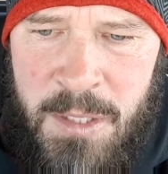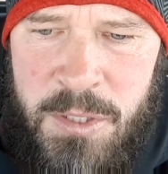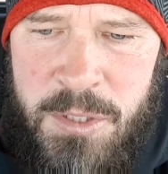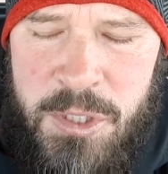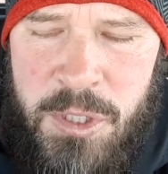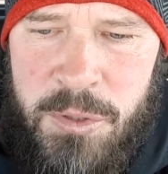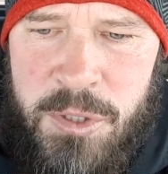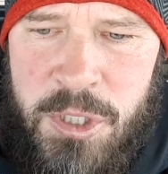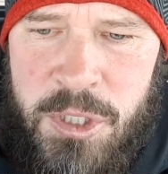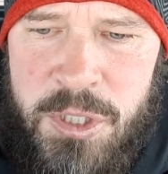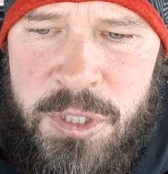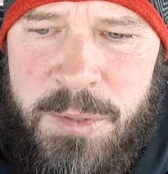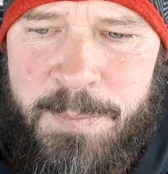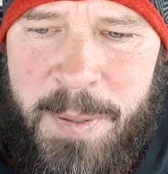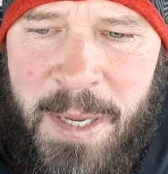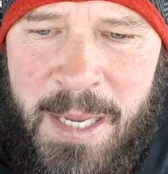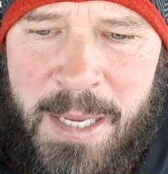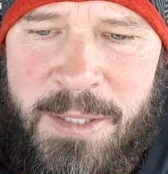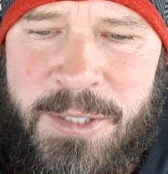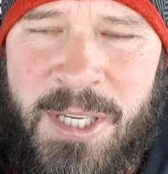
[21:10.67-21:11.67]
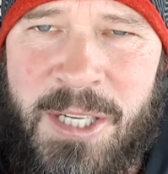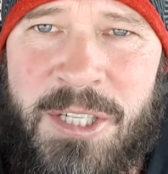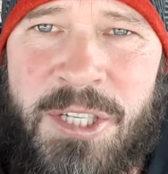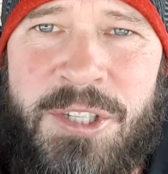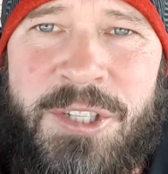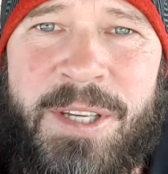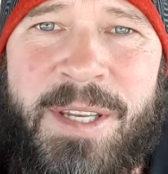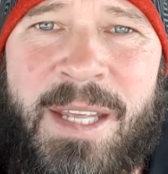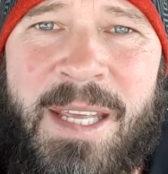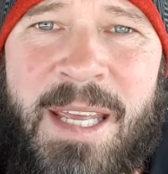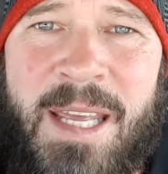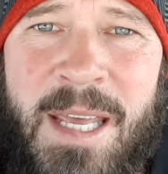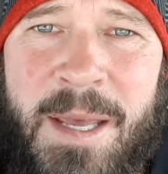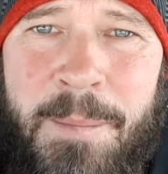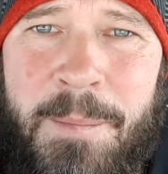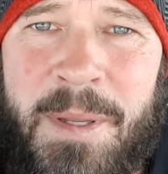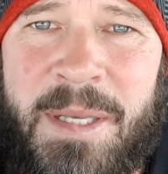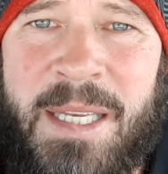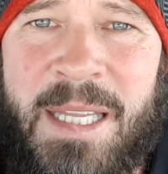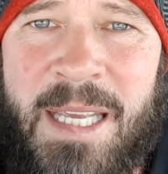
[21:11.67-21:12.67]
So just pay attention to the
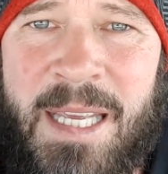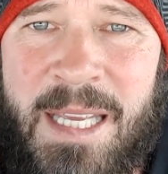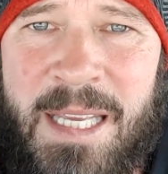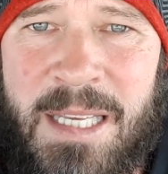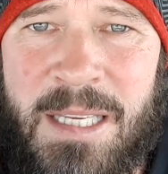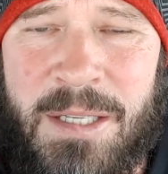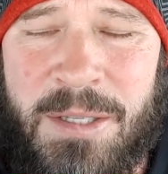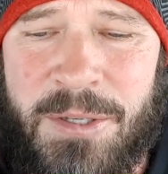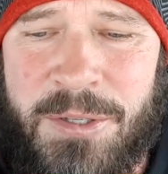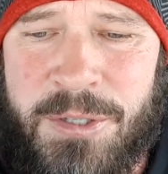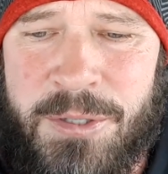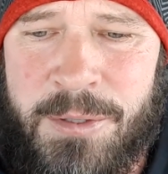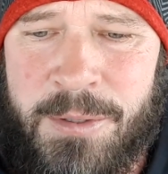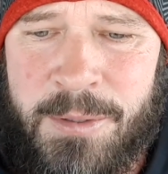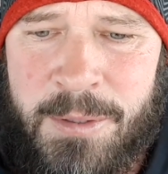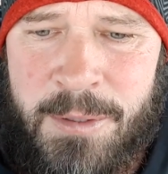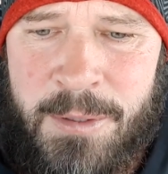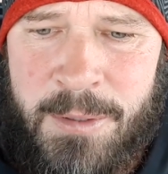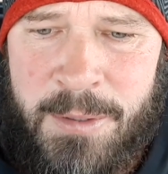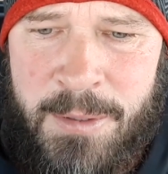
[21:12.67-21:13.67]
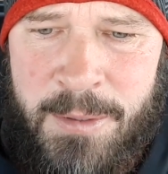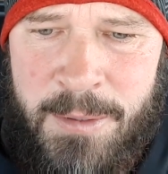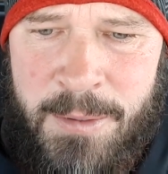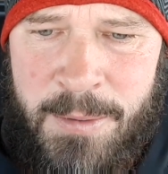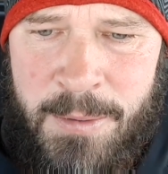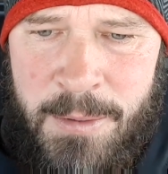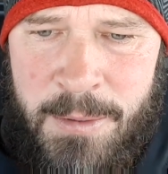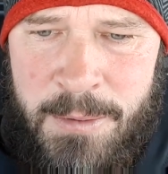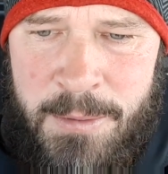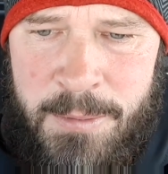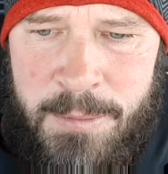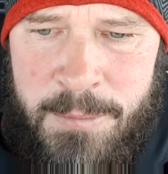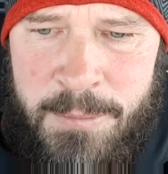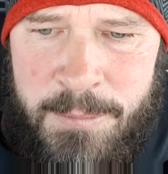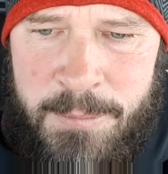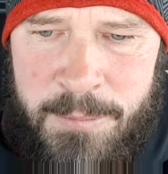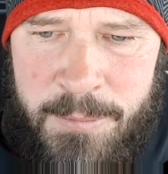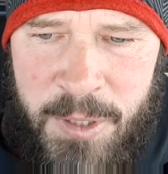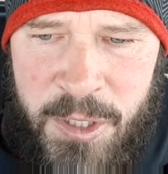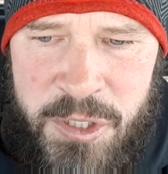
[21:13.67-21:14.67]
him and the he's.
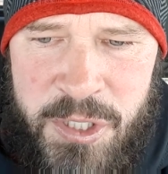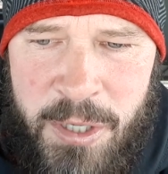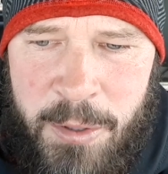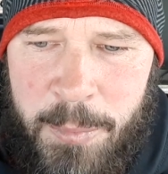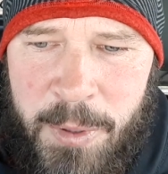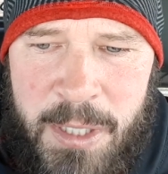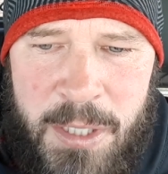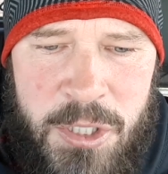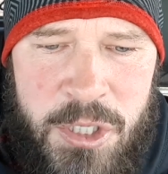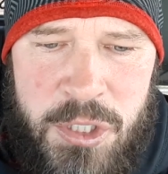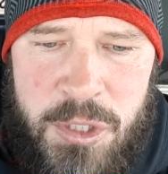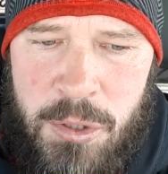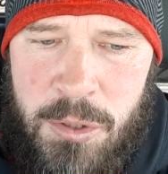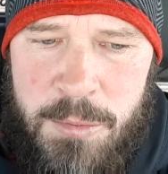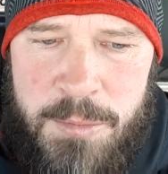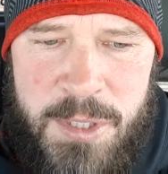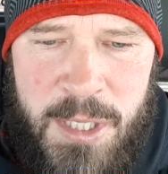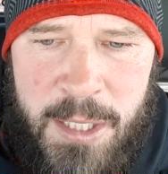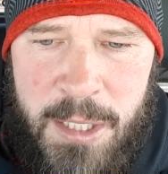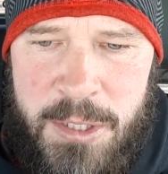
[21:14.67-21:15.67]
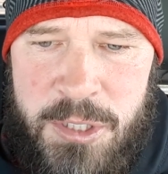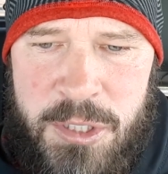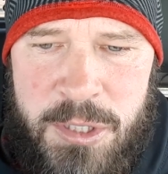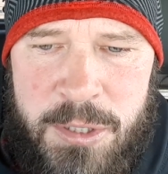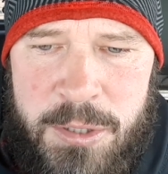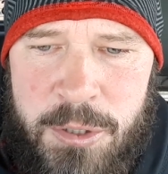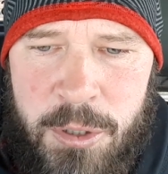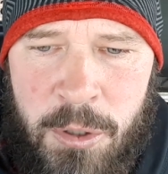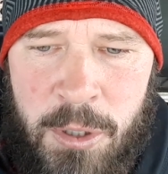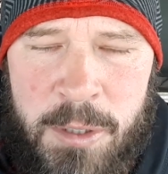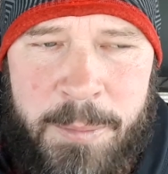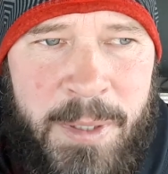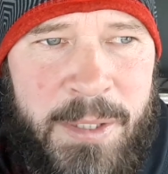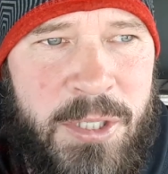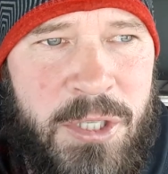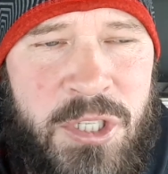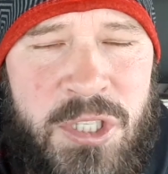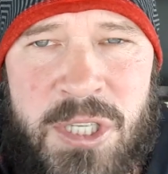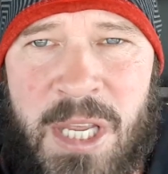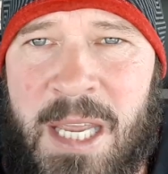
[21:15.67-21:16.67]
Because everybody assumes that it's talking about
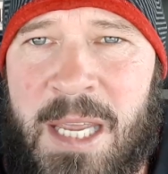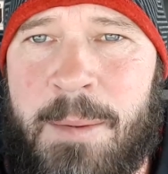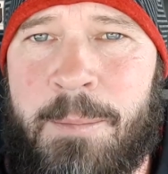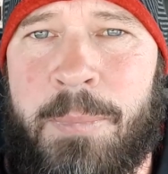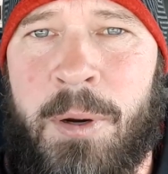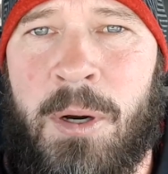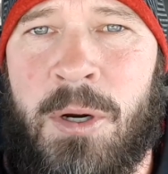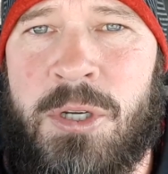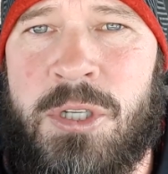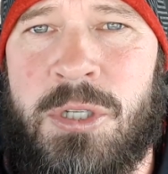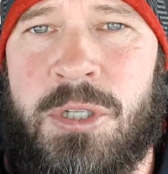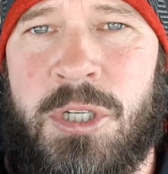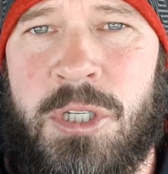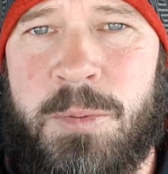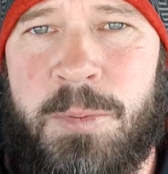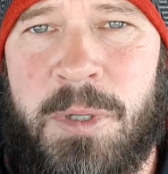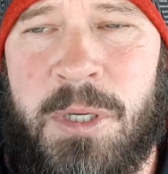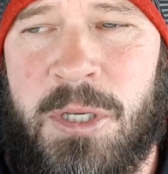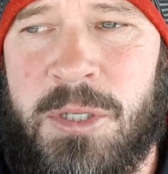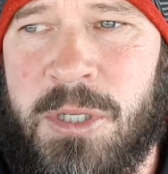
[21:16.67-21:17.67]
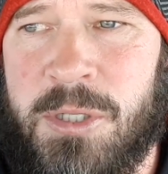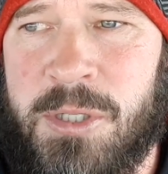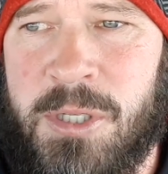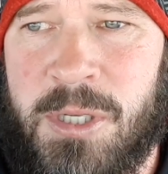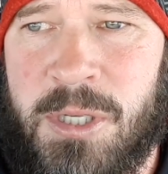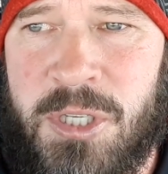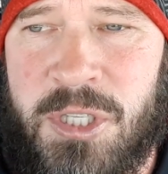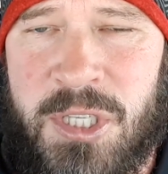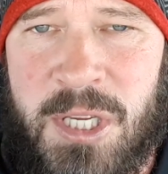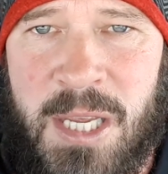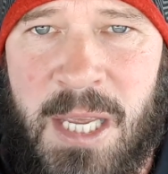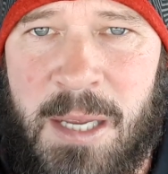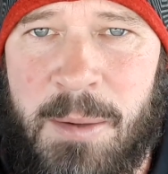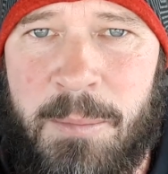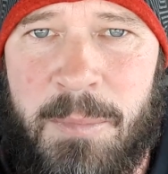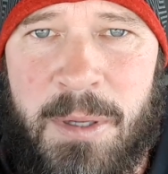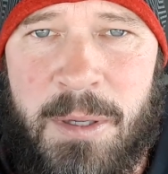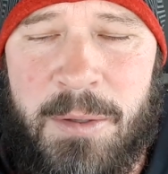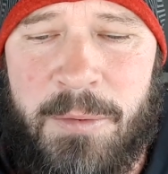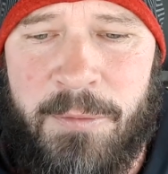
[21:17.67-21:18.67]
the same person just because it's in the
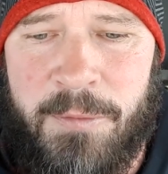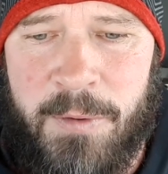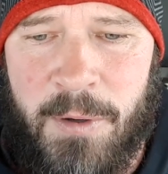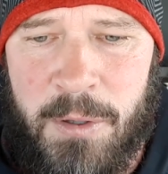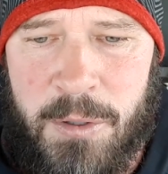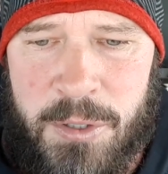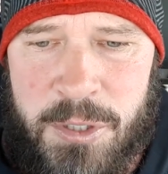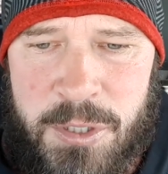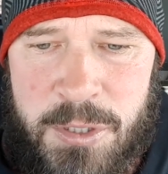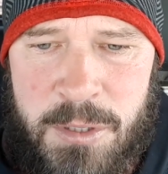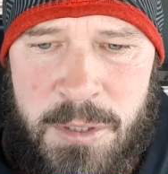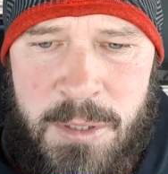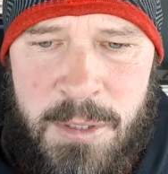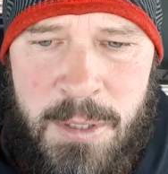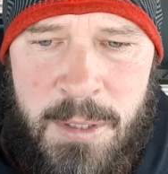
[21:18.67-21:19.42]
same verse.